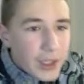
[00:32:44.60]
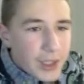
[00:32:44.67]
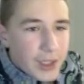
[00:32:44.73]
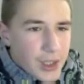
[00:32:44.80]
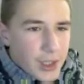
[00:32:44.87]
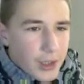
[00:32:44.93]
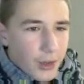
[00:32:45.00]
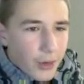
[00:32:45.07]

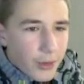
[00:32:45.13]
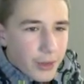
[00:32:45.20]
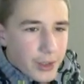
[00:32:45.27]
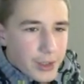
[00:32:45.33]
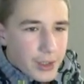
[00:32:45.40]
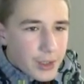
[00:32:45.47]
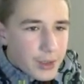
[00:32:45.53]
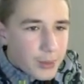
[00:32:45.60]
crazy or
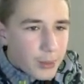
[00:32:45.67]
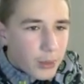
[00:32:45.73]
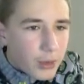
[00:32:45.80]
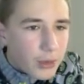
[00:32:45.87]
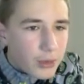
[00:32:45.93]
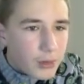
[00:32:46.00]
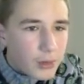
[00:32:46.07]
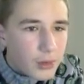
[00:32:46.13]
is this
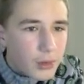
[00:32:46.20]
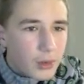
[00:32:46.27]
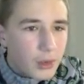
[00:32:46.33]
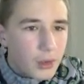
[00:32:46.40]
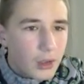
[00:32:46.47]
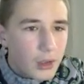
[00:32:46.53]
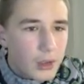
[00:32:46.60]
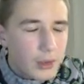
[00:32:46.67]
blue?
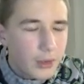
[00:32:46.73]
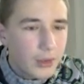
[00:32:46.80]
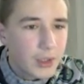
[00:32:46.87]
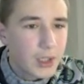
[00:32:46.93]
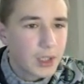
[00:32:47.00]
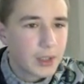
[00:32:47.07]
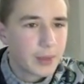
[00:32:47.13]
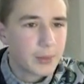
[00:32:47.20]
I
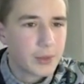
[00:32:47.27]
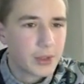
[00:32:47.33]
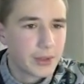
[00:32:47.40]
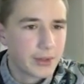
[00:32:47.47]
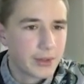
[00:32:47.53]
think I'm just